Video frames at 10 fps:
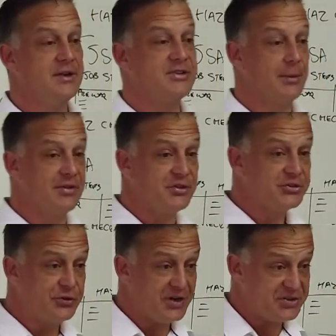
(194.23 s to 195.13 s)
some of the
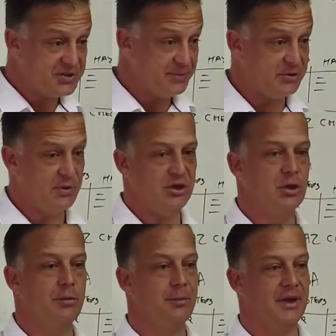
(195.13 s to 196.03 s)
stresses between
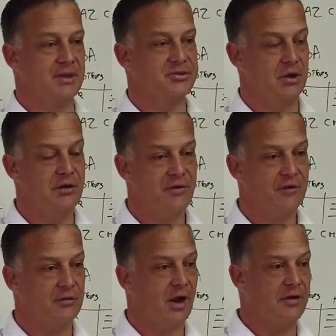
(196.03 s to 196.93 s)
human beings. So if
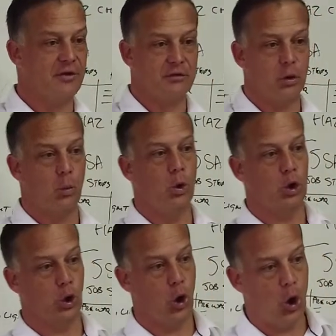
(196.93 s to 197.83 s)
I've got to
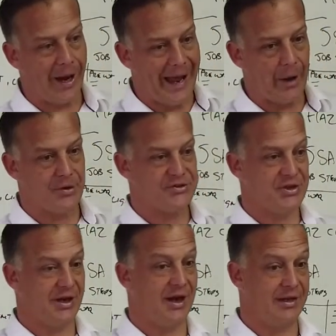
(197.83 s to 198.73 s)
work long hours
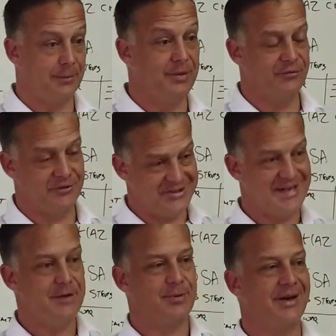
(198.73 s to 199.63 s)
and I can be
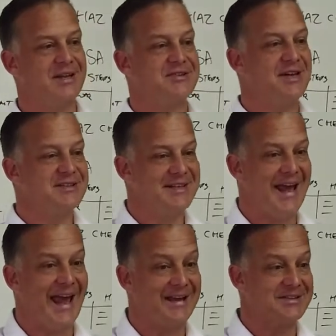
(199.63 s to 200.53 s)
fatigued, but let's say it's
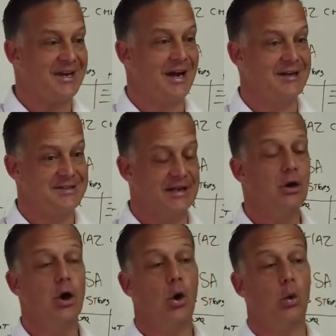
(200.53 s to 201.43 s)
the anxiety
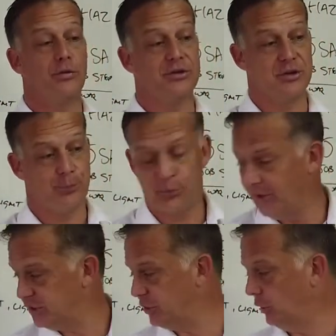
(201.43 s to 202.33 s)
or the
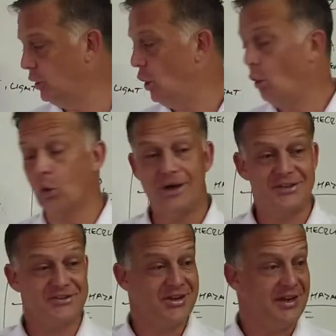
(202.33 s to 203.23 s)
depression, or
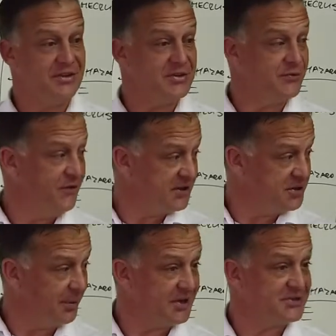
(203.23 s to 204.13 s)
let's say there's
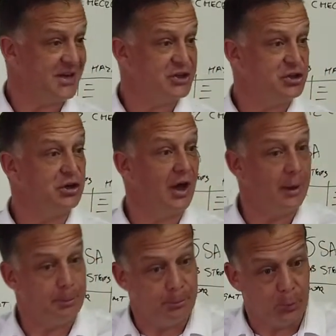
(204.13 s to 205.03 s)
victimization
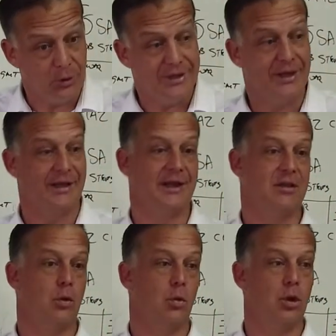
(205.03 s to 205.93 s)
and bullying
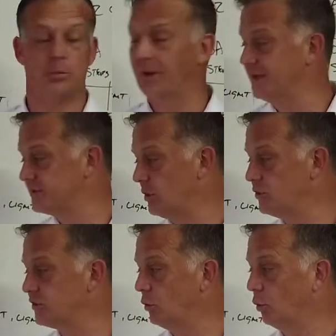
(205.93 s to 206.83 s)
in the workplace.
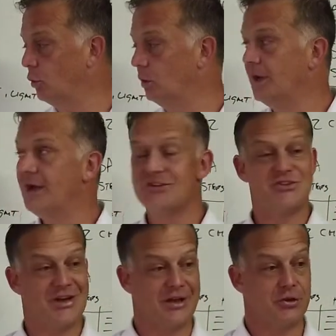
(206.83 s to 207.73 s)
Those are all
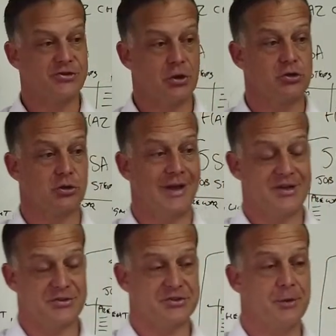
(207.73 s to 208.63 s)
psychosocial
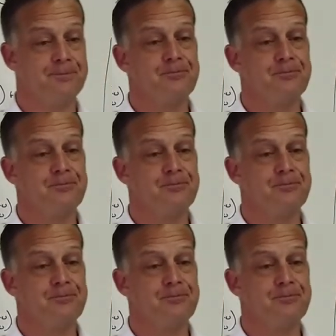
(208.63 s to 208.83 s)
hazards.